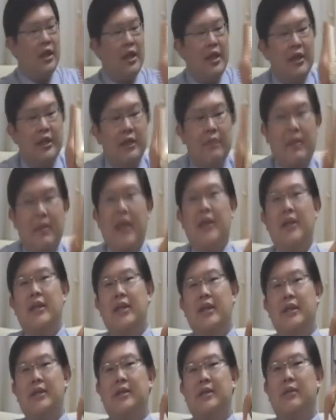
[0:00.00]
the pain
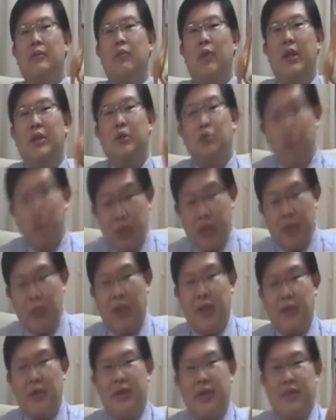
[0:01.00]
is, when you
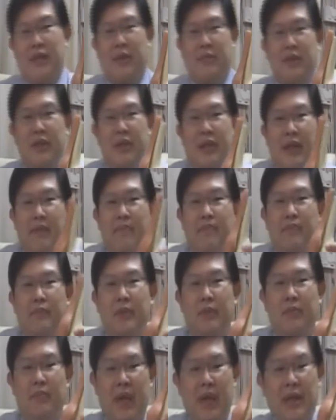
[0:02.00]
examine them,
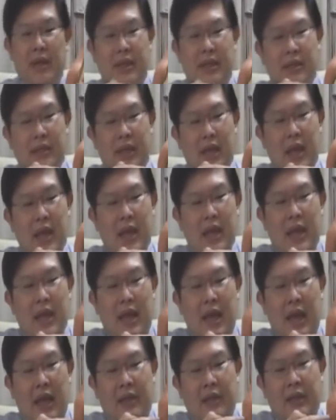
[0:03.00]
the pain is
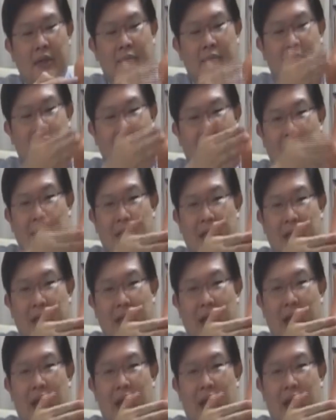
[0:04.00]
at the front,